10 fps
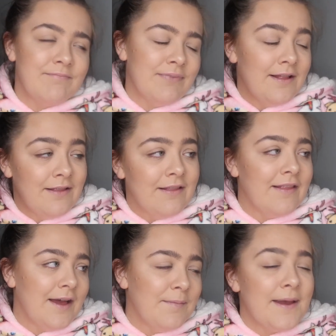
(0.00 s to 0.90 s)
blah blah
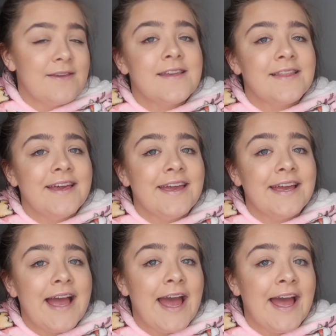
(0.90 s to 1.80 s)
blah.
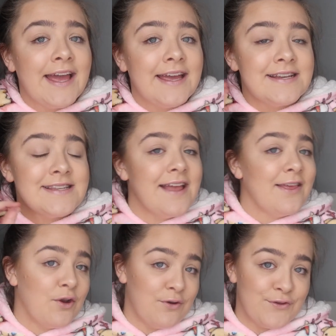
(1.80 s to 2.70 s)
Basically a
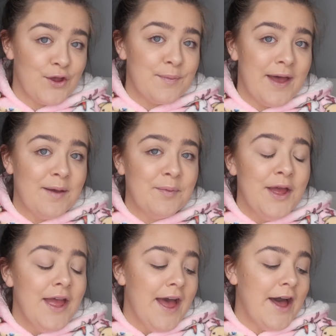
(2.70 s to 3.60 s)
daily horoscope app.
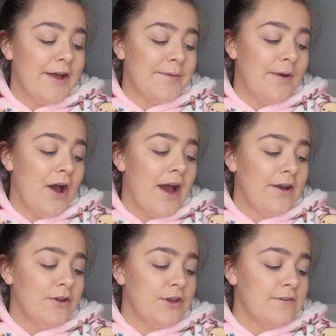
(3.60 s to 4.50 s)
I
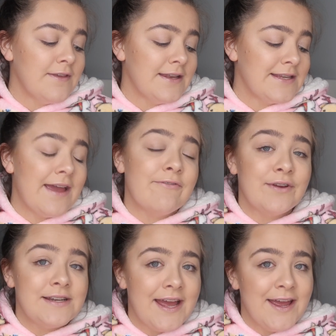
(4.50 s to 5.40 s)
don't use it
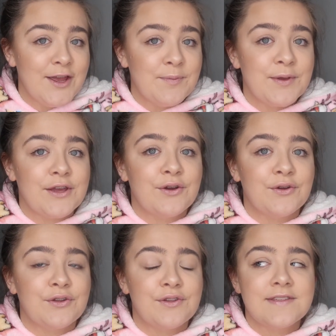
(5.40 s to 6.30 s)
every day
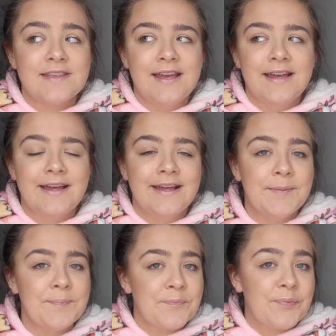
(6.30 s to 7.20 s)
because
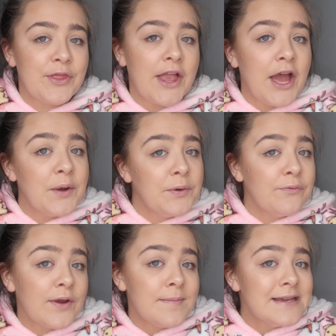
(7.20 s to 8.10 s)
I don't want
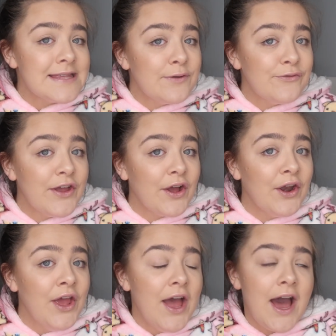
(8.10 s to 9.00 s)
to freak myself out.
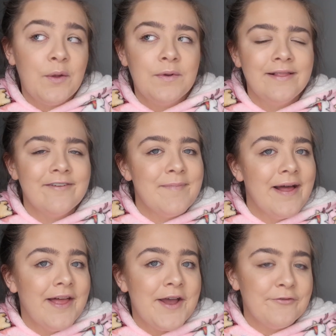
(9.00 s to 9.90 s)
I don't want to live my
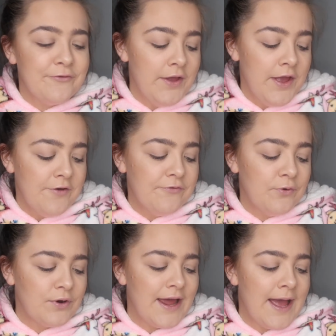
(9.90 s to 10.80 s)
life
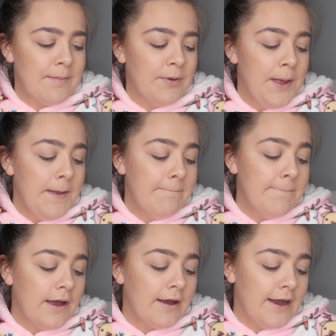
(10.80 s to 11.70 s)
for an app,
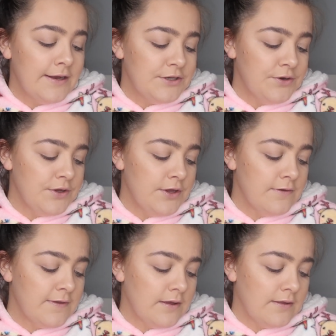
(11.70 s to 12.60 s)
but I do
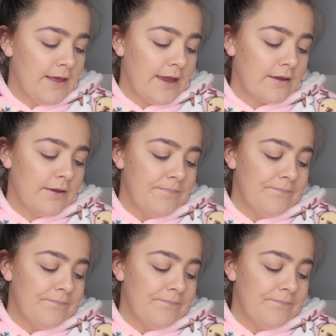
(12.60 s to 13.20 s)
use it like